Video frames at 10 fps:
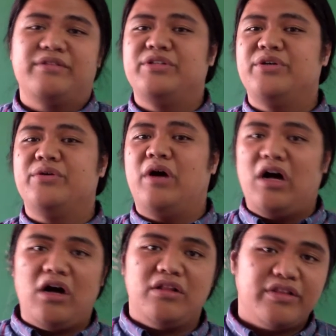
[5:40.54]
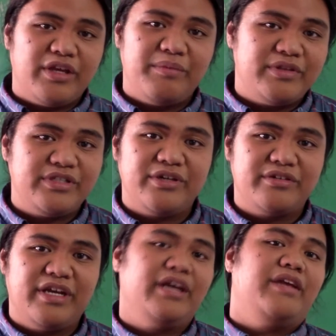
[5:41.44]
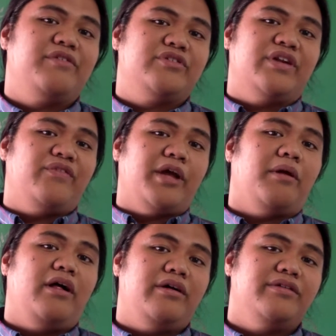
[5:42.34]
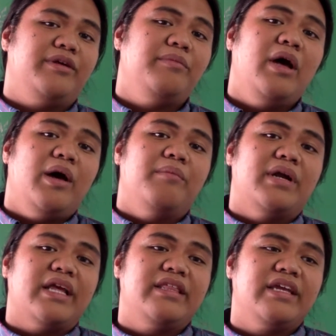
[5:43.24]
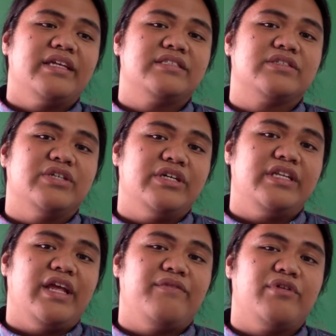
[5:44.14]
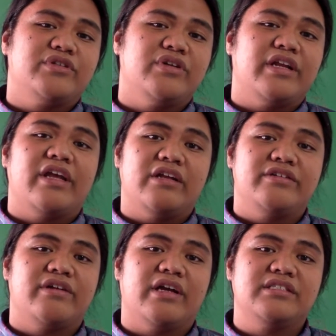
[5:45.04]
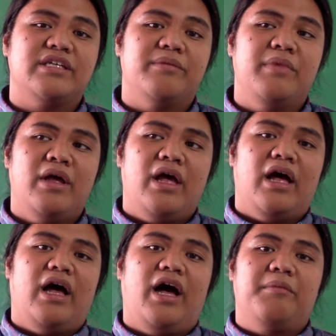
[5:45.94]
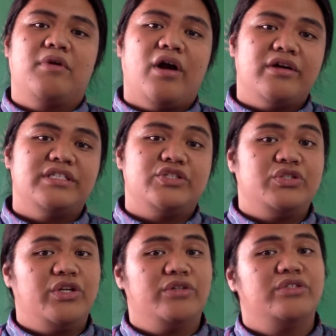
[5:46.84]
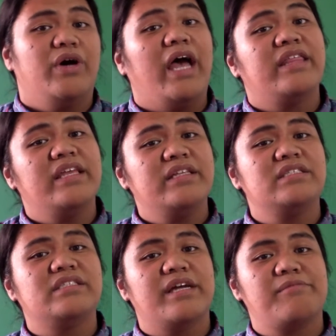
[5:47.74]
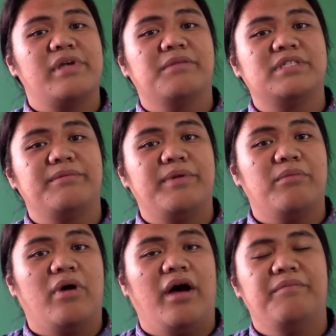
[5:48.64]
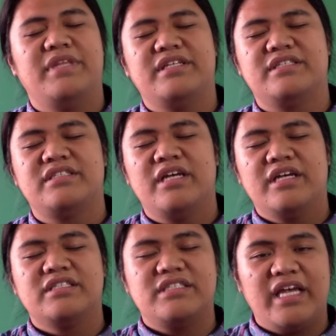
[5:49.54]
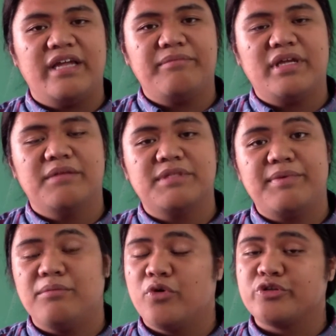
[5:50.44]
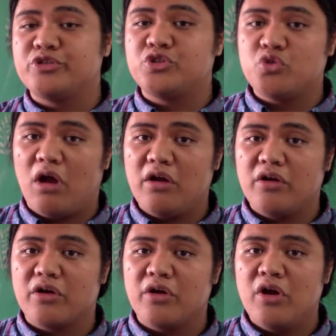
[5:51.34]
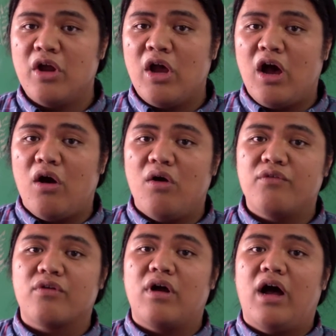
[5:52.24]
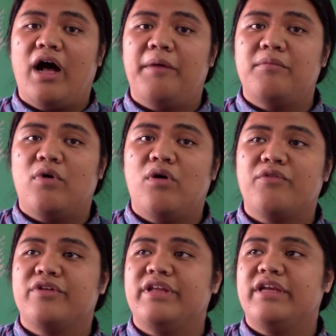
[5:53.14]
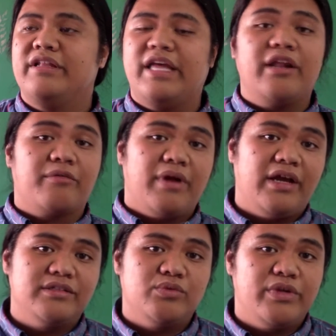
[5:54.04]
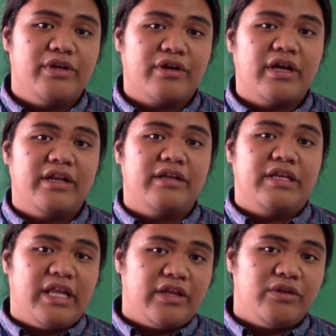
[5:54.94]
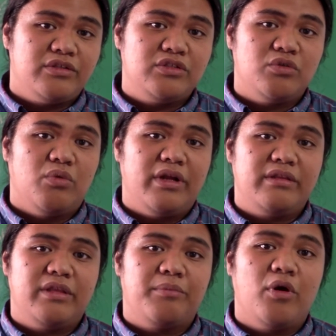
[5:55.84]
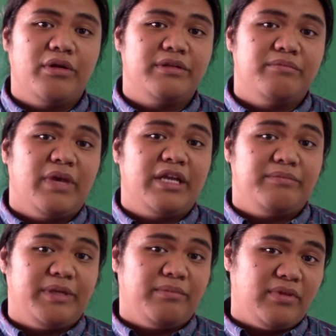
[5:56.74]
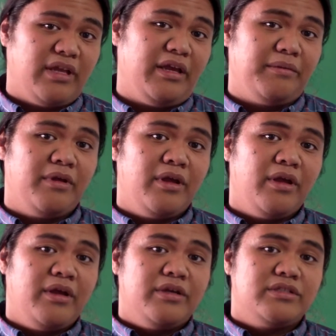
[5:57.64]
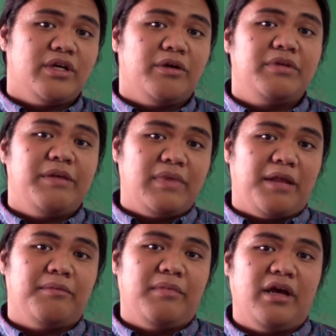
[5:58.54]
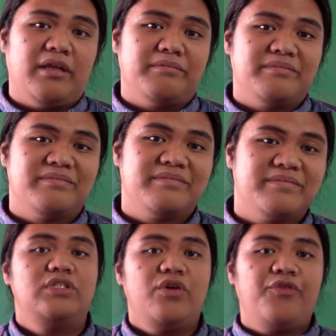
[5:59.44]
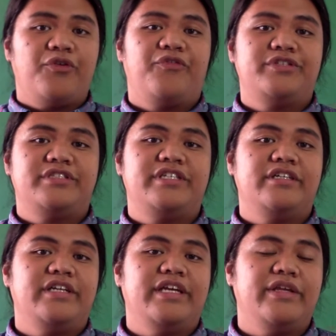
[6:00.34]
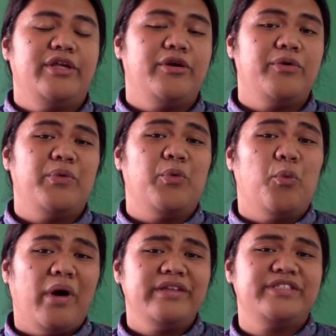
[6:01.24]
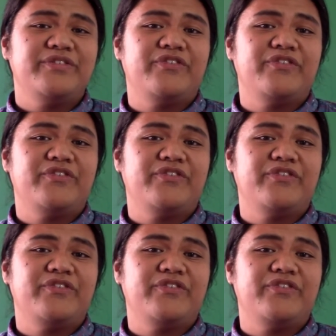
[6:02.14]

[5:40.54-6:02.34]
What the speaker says: do all of them into your deck if you're trying to find all of them, but I think it's good if you're trying to counteract some cards that you know. So I think this deck becomes a little bit more, this set becomes a bit more stronger over the later rounds when you're kind of getting used to what the opponent might be playing. So keep that in mind. So for versatility, you want to